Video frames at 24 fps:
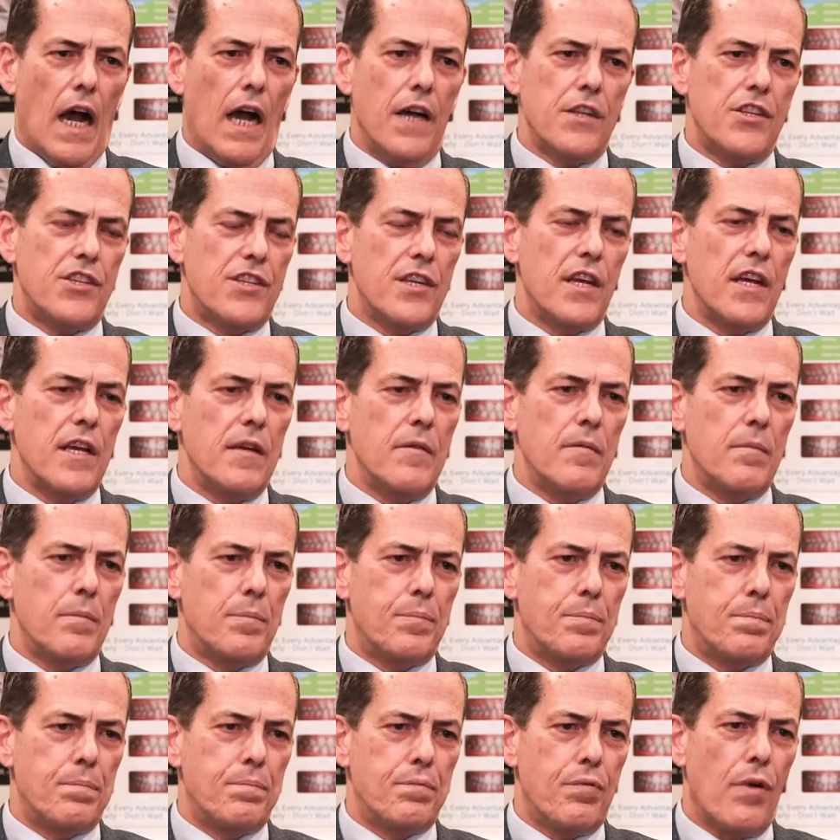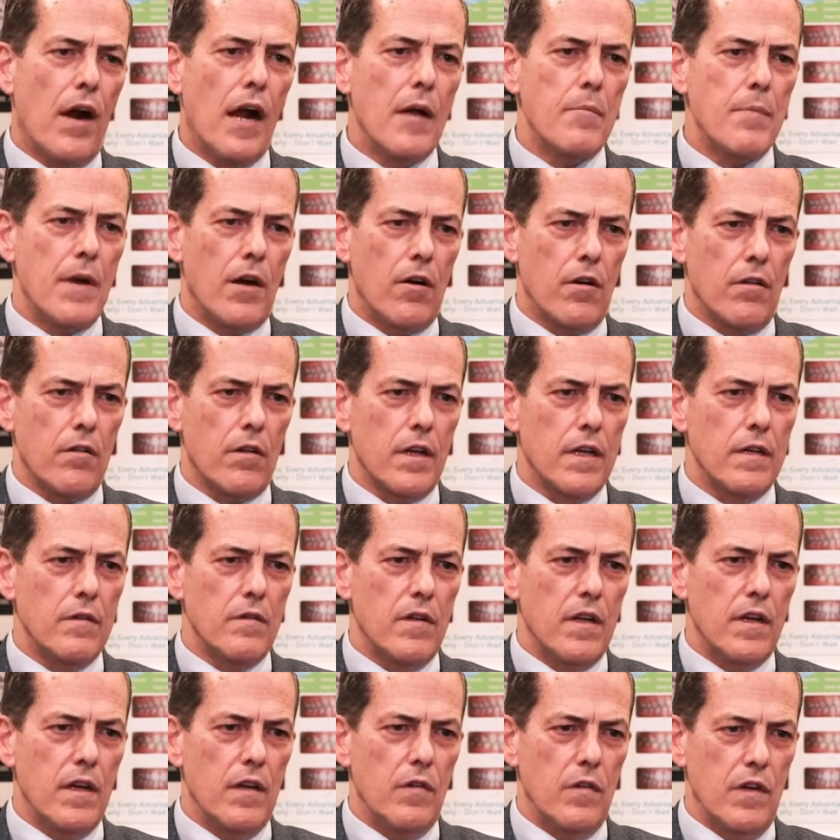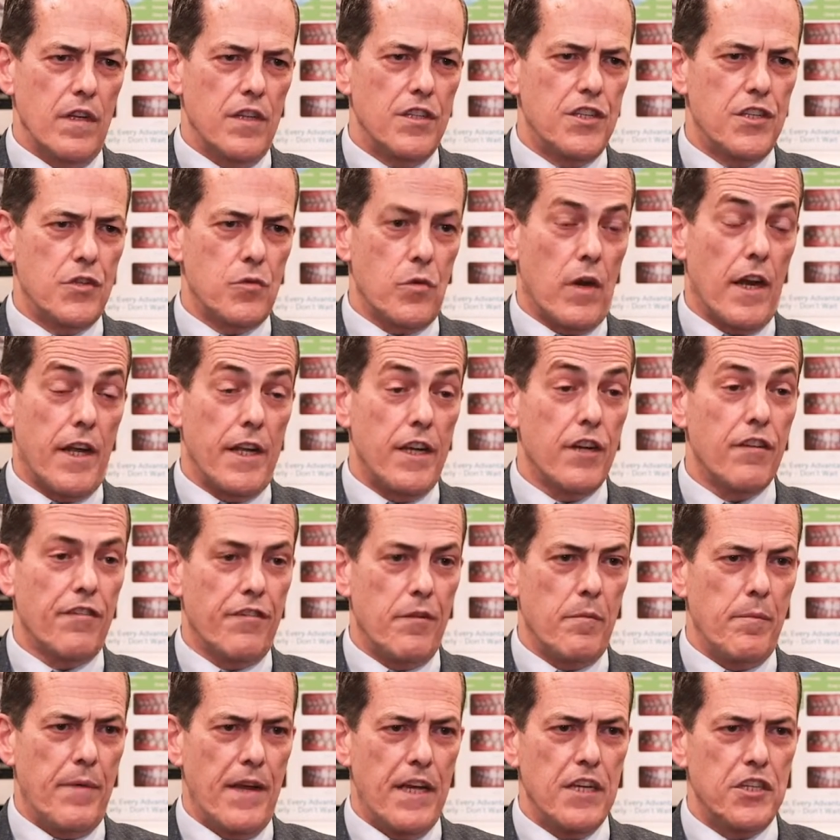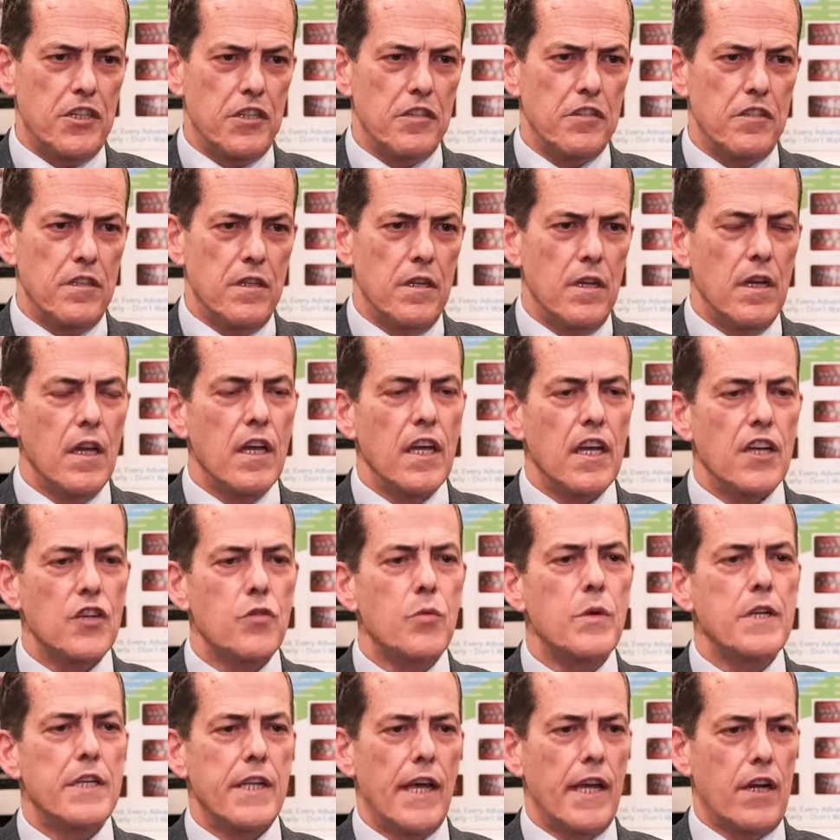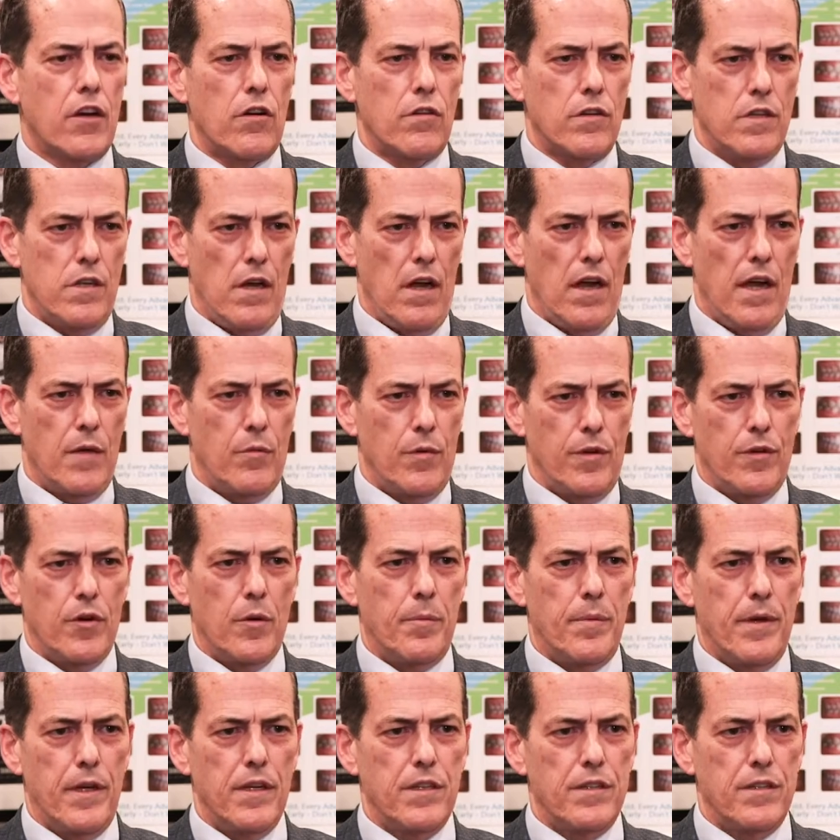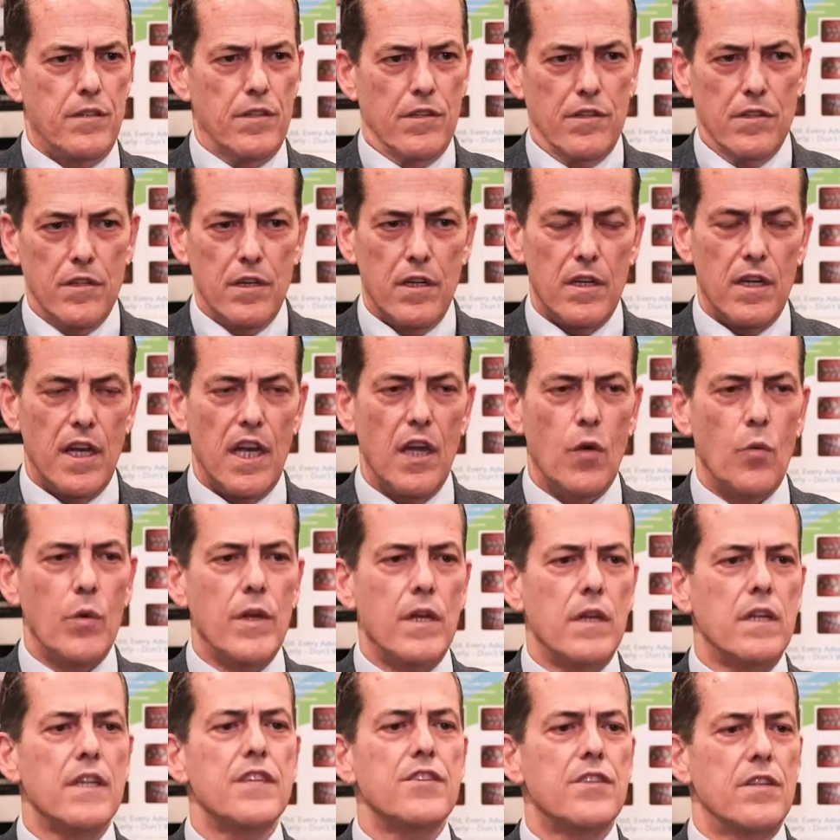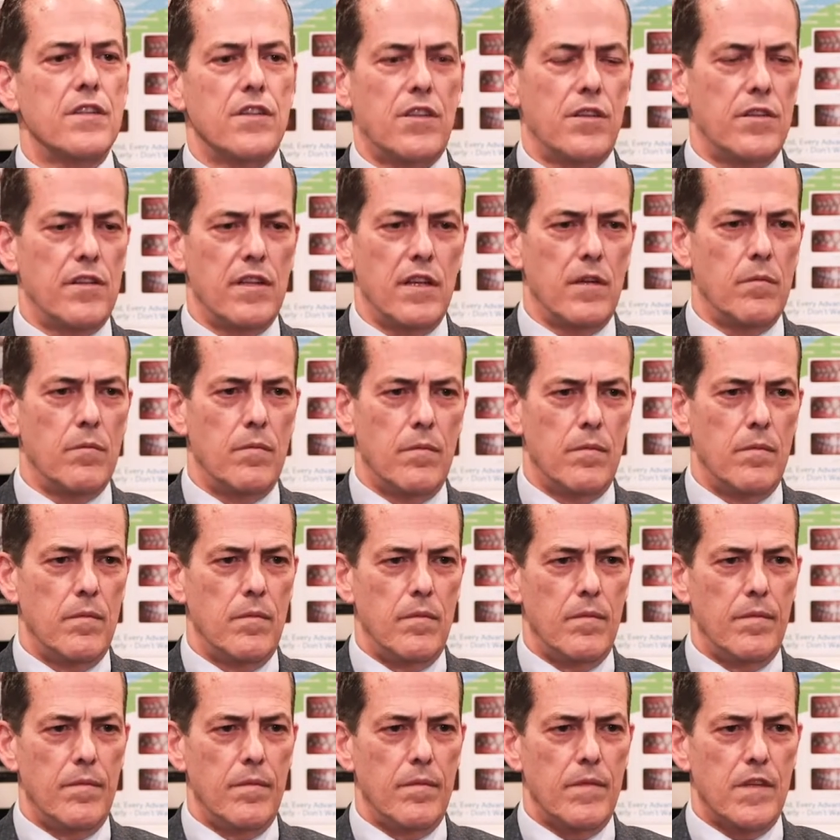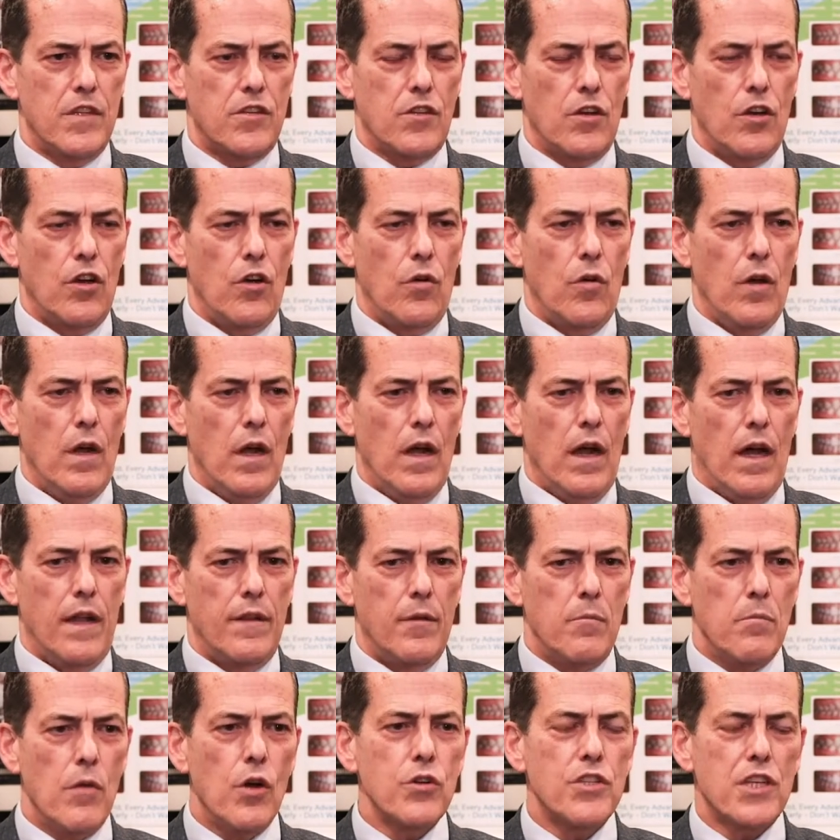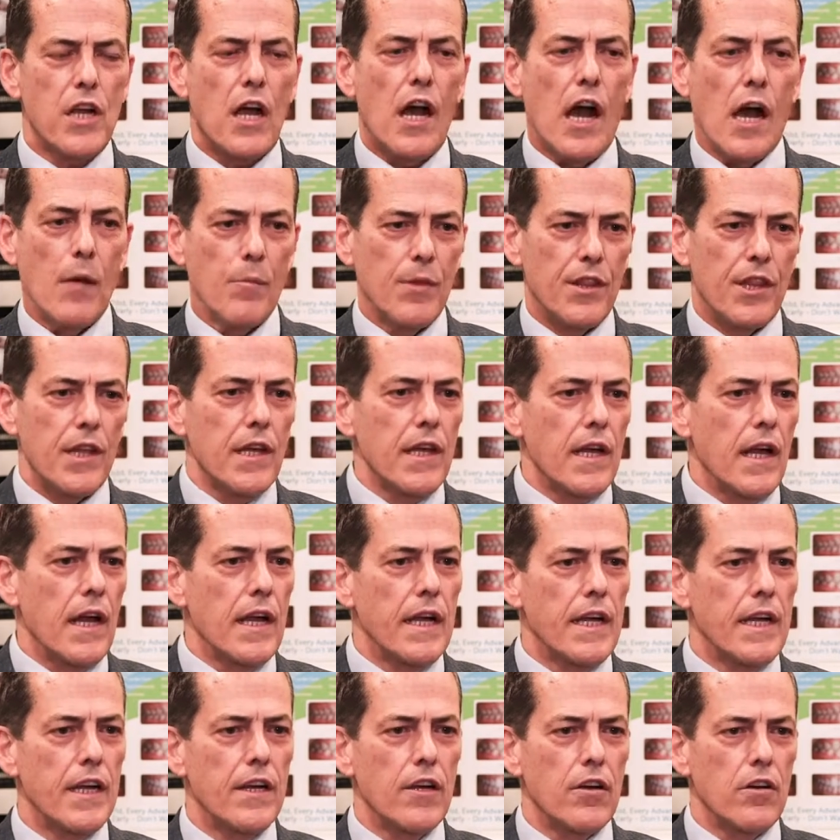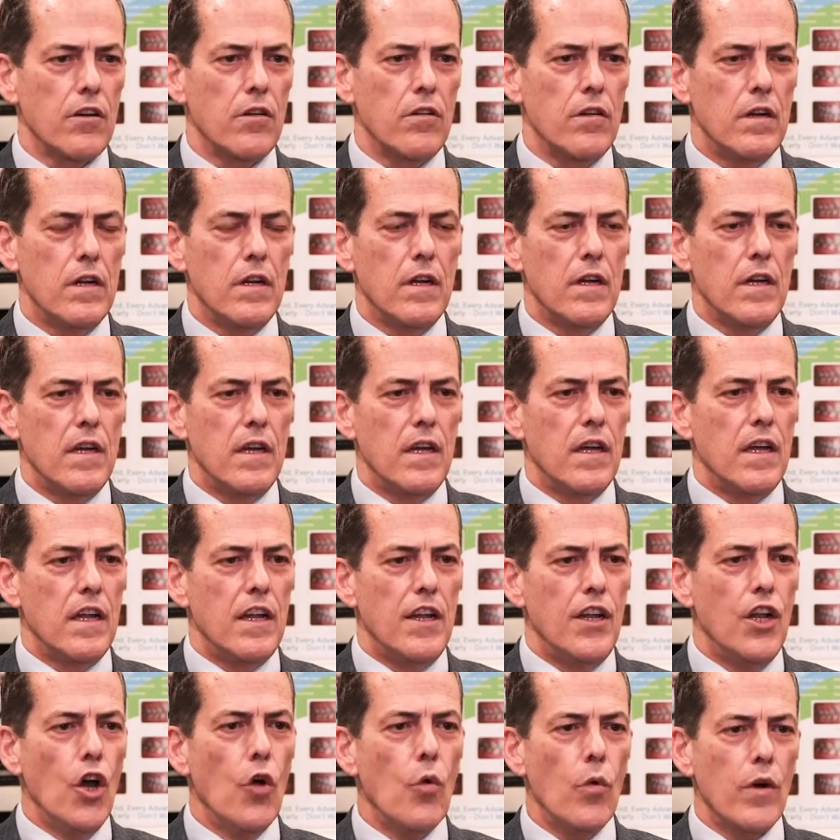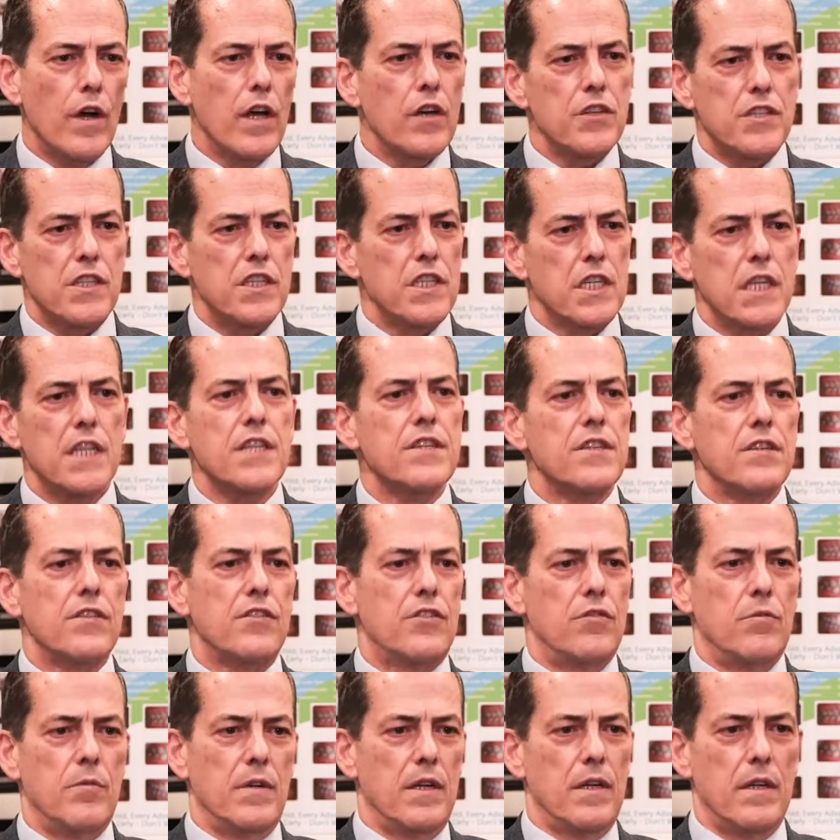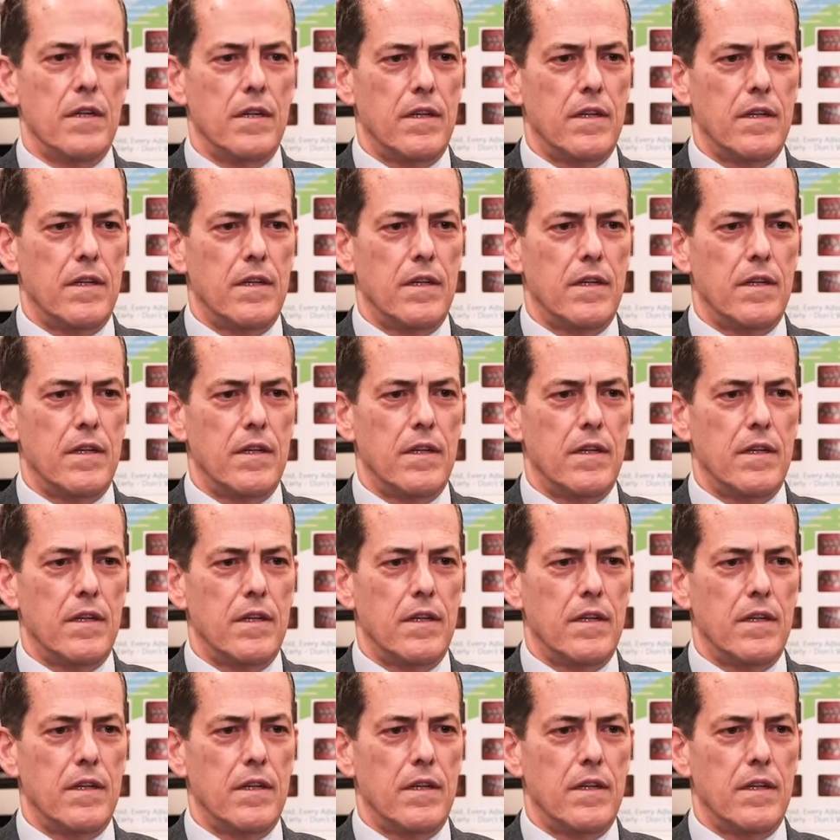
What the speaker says: I'd say primarily, and this is what I hear from patients, is we take our time with our patients and we listen to them. So the most common thing I hear, no one else has listened to me.